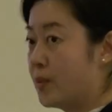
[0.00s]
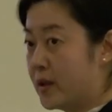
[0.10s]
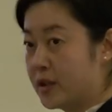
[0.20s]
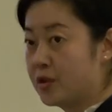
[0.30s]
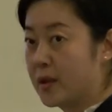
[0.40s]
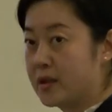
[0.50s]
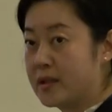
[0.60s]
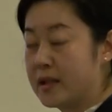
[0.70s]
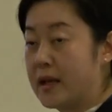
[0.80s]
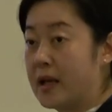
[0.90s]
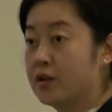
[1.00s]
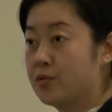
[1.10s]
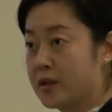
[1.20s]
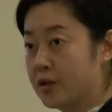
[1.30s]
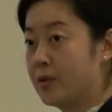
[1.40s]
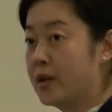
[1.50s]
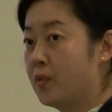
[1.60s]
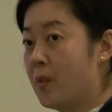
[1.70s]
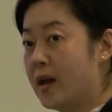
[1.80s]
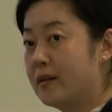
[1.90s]
2020 and
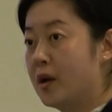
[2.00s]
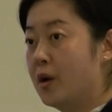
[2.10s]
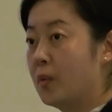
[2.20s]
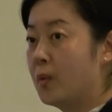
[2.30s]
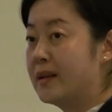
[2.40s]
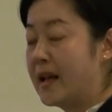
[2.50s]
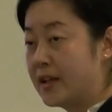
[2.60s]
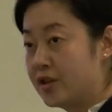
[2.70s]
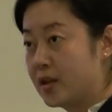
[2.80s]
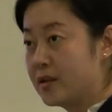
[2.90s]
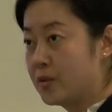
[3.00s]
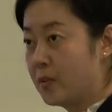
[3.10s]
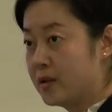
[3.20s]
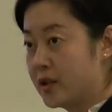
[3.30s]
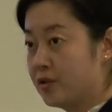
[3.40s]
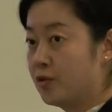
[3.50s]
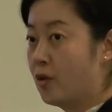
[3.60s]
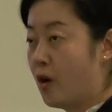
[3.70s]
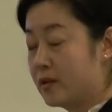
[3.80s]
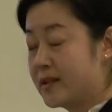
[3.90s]
2021, when nations went into
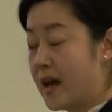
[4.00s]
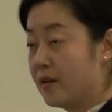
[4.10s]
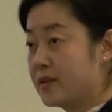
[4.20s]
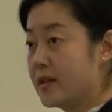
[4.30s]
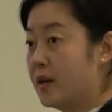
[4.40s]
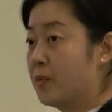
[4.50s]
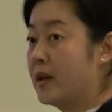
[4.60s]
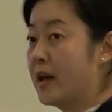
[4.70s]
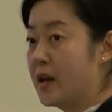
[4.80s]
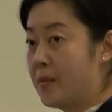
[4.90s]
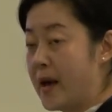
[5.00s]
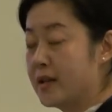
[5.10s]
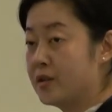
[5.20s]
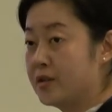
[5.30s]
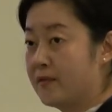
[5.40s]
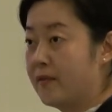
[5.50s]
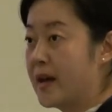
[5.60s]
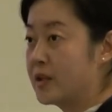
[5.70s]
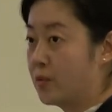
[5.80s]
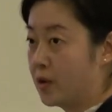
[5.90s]
lockdowns and when air passenger
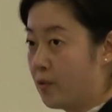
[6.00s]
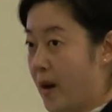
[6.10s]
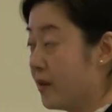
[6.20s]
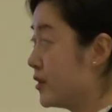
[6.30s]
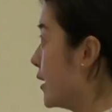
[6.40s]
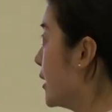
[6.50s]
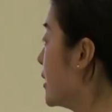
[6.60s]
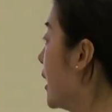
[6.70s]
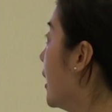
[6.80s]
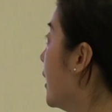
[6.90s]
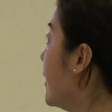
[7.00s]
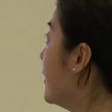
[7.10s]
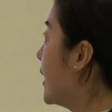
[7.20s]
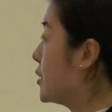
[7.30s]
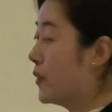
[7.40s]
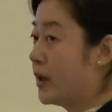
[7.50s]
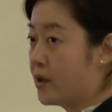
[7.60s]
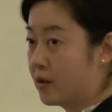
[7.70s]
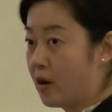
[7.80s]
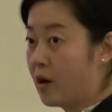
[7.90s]
flights were grounded, that's when
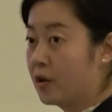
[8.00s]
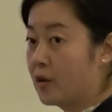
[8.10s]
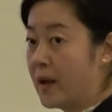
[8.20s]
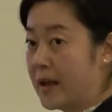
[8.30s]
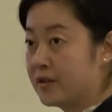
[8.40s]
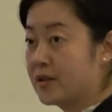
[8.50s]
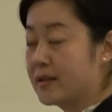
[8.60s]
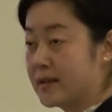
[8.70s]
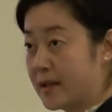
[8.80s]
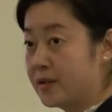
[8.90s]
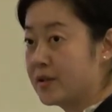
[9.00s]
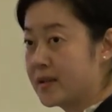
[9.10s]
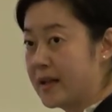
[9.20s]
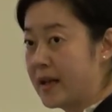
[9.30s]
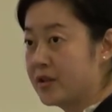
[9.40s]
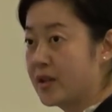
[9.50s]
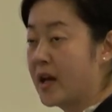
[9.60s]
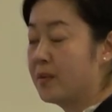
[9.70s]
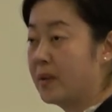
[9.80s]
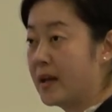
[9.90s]
air cargo entered the center stage
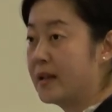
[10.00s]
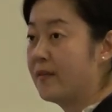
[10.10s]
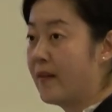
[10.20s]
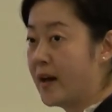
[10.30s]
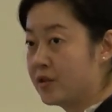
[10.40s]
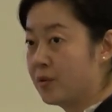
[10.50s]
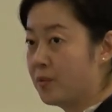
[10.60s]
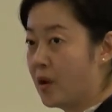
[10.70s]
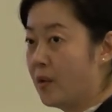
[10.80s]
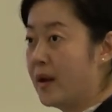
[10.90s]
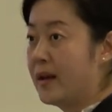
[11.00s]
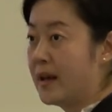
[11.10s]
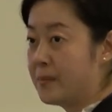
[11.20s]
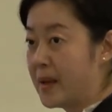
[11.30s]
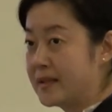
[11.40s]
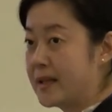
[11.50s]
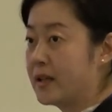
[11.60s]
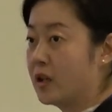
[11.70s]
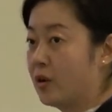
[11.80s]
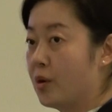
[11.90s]
and played a vital role in
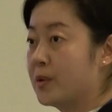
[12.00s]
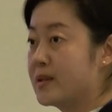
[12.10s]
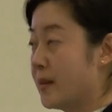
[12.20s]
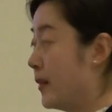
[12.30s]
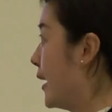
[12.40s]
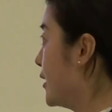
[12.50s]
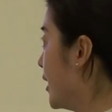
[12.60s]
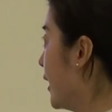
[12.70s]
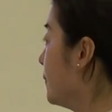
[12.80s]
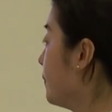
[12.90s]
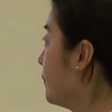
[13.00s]
maintaining global supply chain.